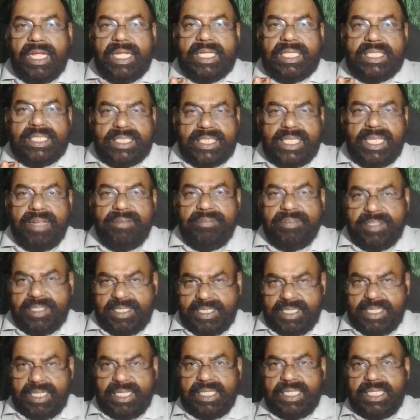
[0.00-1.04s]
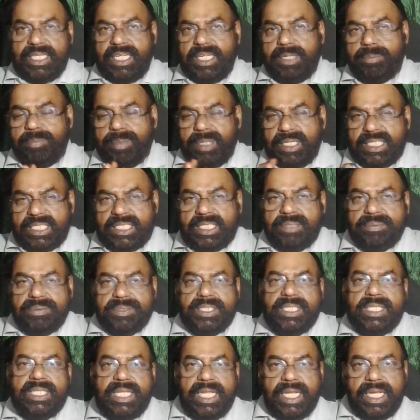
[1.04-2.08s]
self-centered
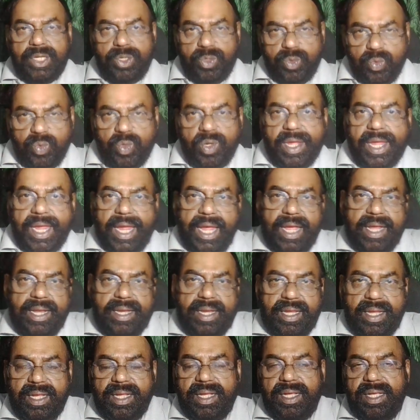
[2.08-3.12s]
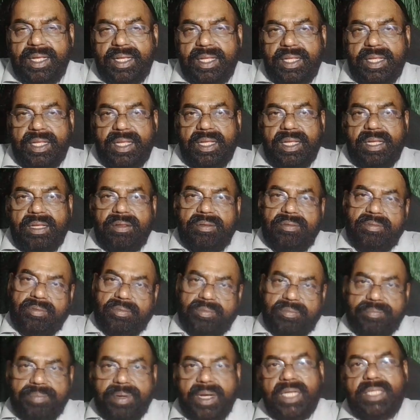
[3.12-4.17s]
perception they do carry,
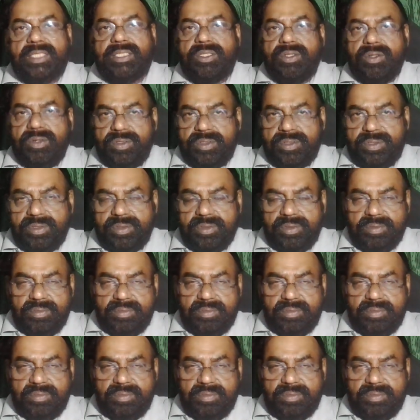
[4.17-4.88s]
past also